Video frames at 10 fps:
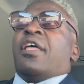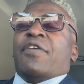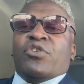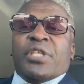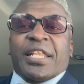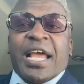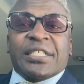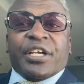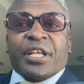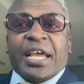If you think
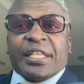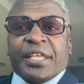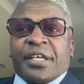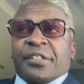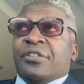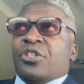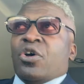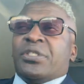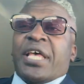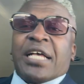that's a good idea,
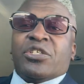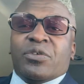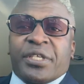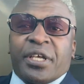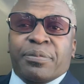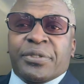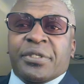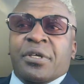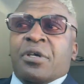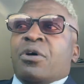no tax on tips,
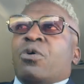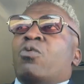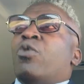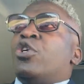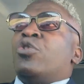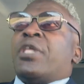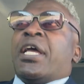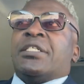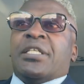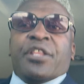what do you think
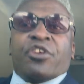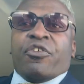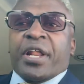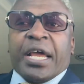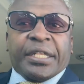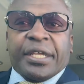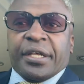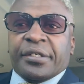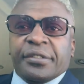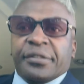is another great idea?